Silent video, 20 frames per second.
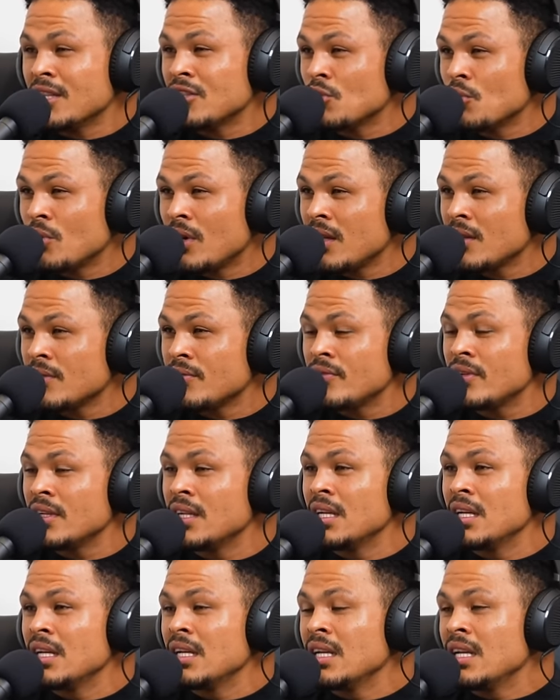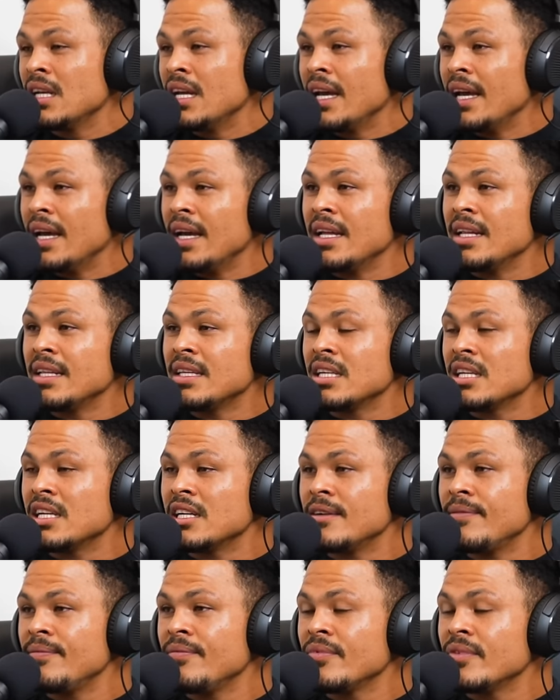at twelve. And
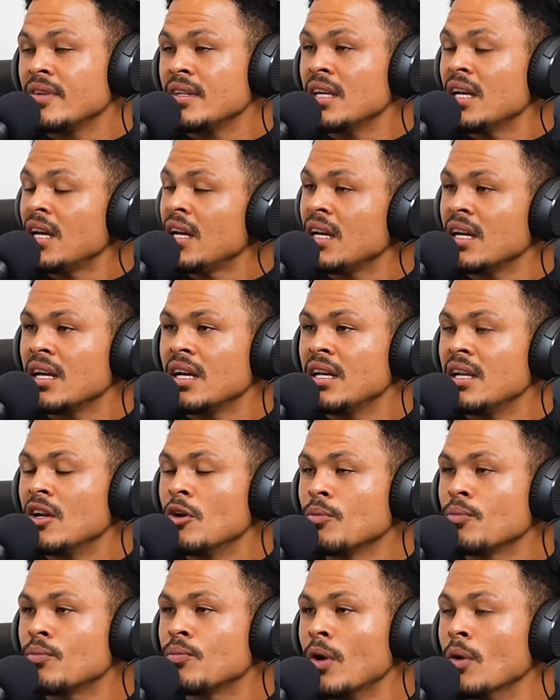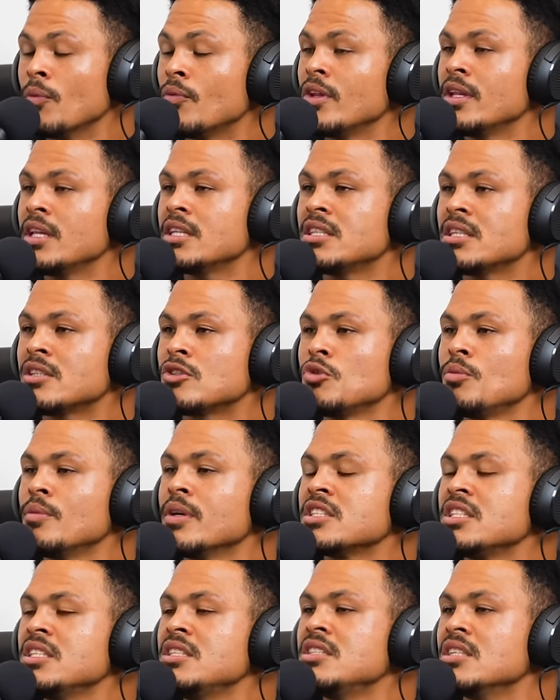um, yeah, and hope, hopefully there's not too
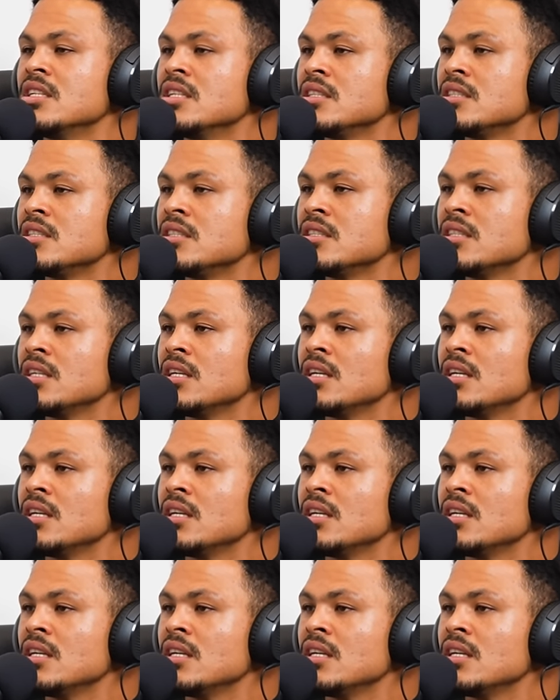much injuries.